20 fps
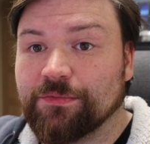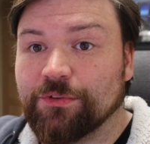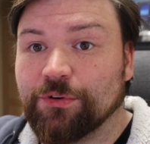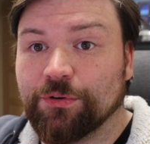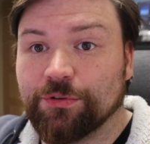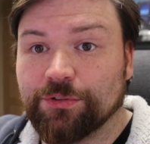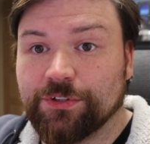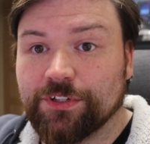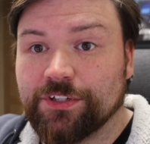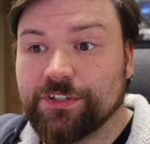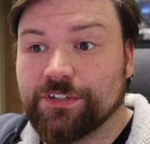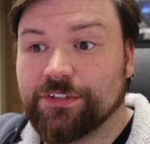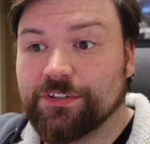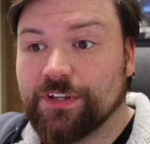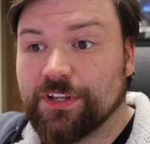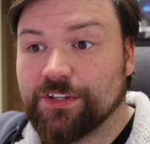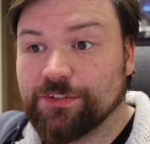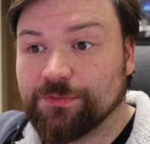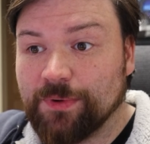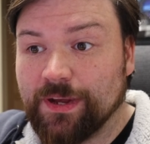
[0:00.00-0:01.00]
ordered
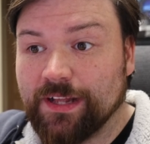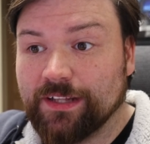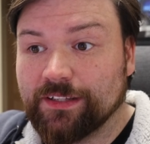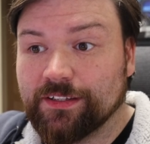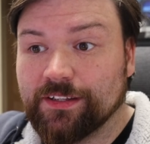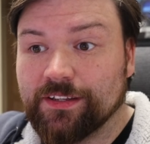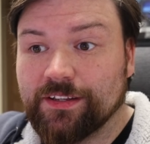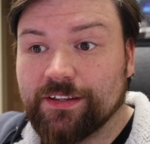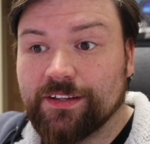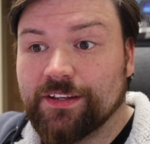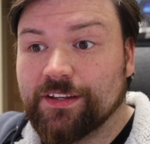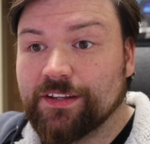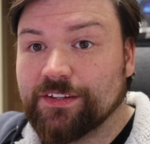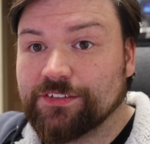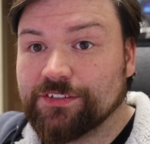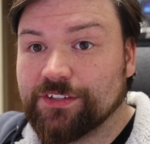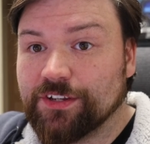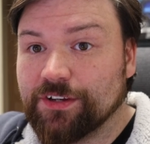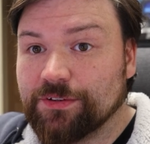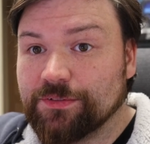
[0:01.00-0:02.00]
as well?
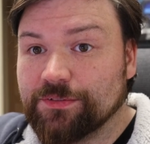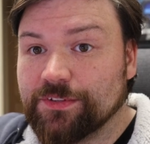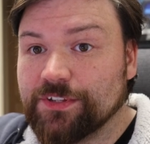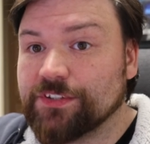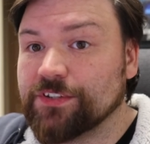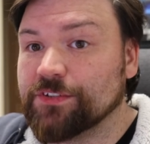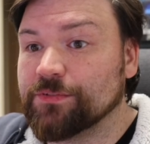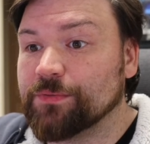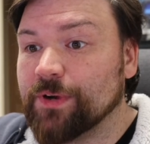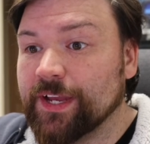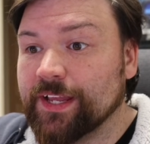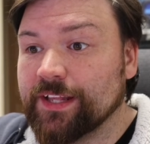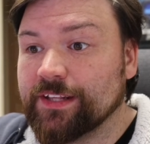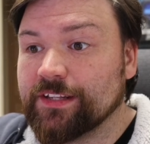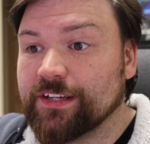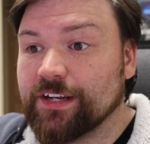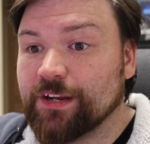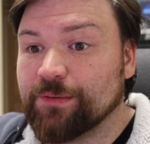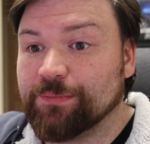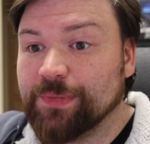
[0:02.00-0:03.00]
So this is what I
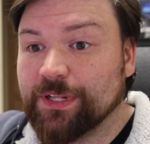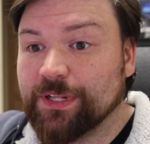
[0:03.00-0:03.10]
ended up